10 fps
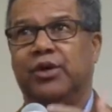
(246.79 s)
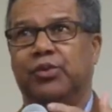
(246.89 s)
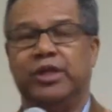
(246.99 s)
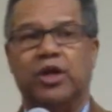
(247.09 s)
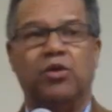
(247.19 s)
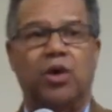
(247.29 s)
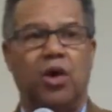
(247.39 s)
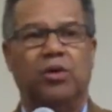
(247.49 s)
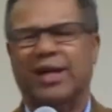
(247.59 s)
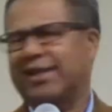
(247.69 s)
we don't
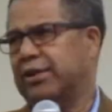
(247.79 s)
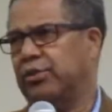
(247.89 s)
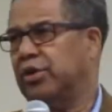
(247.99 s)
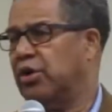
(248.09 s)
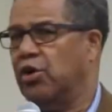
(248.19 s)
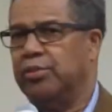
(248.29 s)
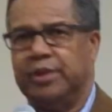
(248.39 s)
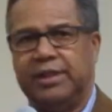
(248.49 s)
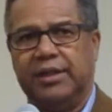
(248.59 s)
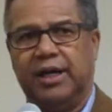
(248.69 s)
own
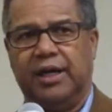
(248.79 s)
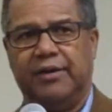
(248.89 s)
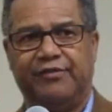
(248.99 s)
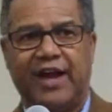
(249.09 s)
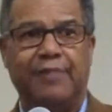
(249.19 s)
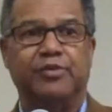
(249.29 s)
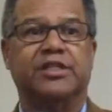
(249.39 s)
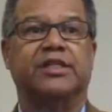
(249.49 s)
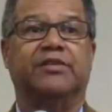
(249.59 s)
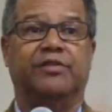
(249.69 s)
but
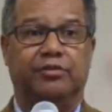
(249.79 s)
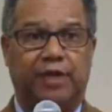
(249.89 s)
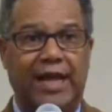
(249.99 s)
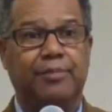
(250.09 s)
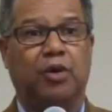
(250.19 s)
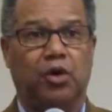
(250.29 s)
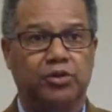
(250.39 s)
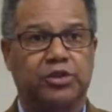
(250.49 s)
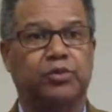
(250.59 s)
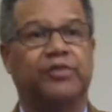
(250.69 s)
5% of the light
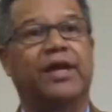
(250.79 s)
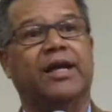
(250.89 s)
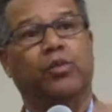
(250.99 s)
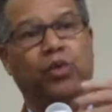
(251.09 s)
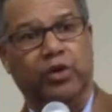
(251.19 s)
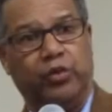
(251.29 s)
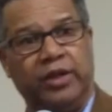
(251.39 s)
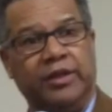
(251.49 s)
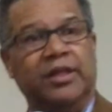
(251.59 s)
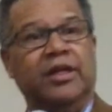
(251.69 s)
poles. So we've got to work with